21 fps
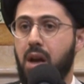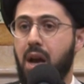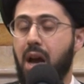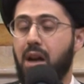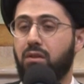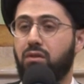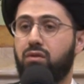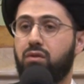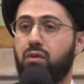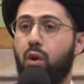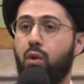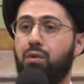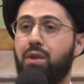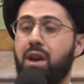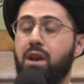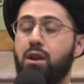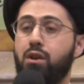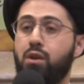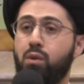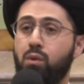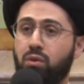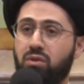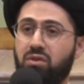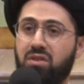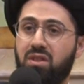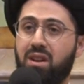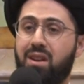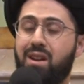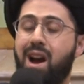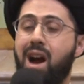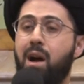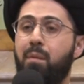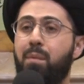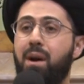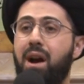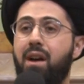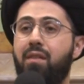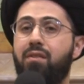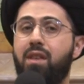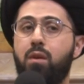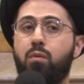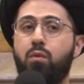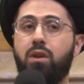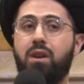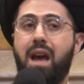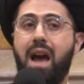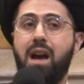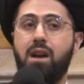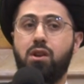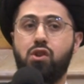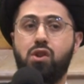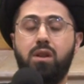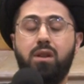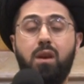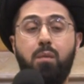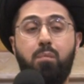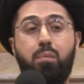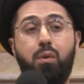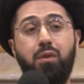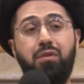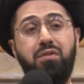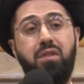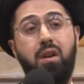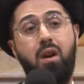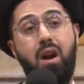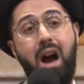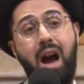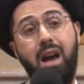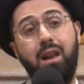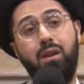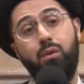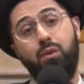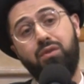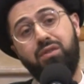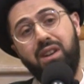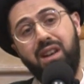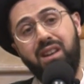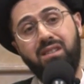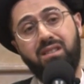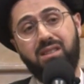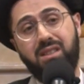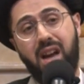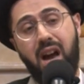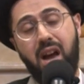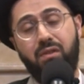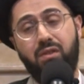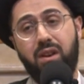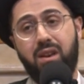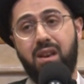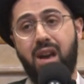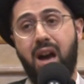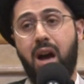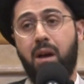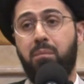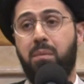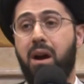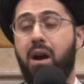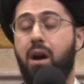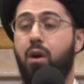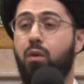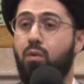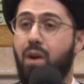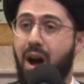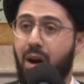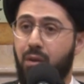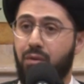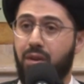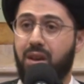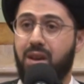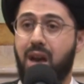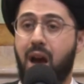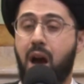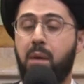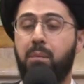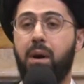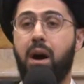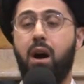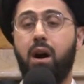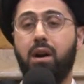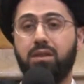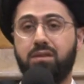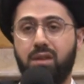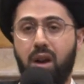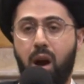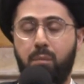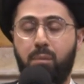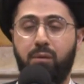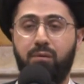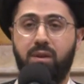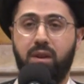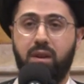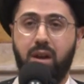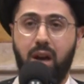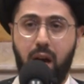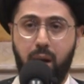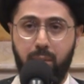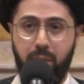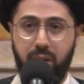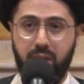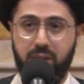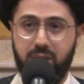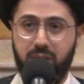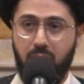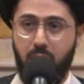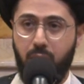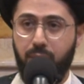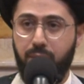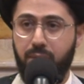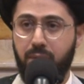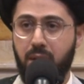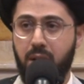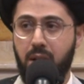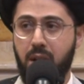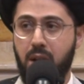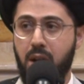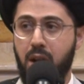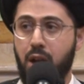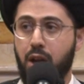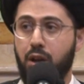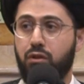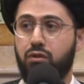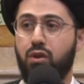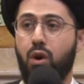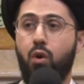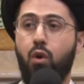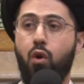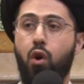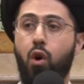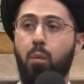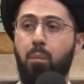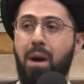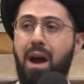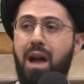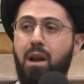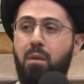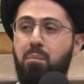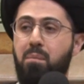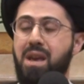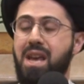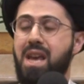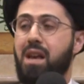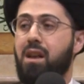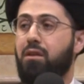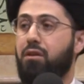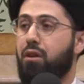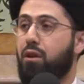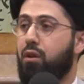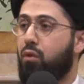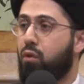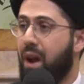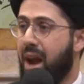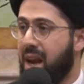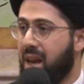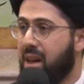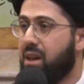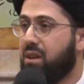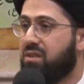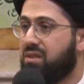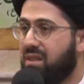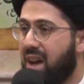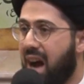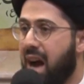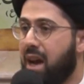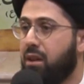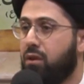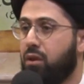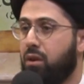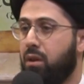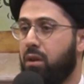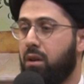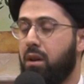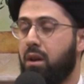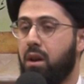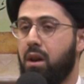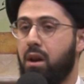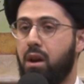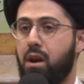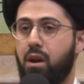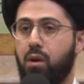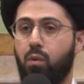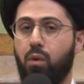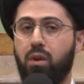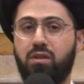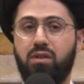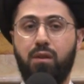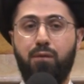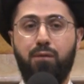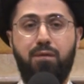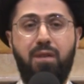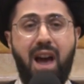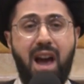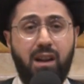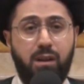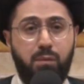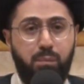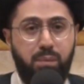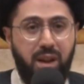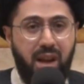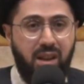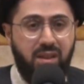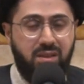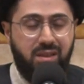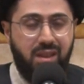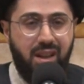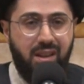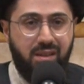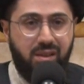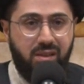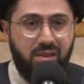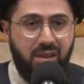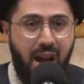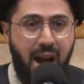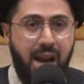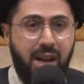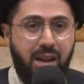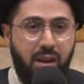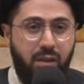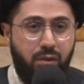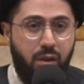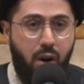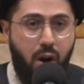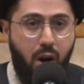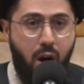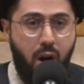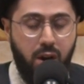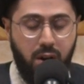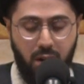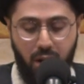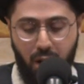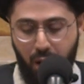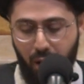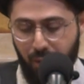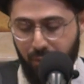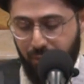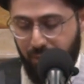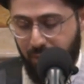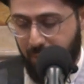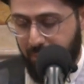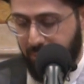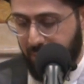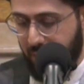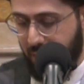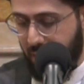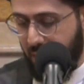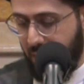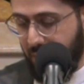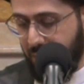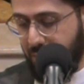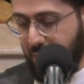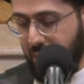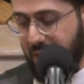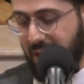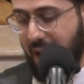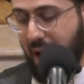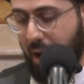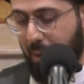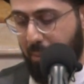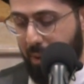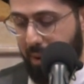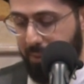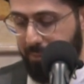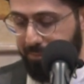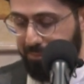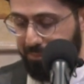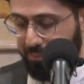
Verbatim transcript: And so they used the Kaaba and they would actually put their idols inside the Kaaba, around the Kaaba, on top of the Kaaba itself. So Hubal, being the greatest idol, was in fact placed inside, in the heart of the Kaaba.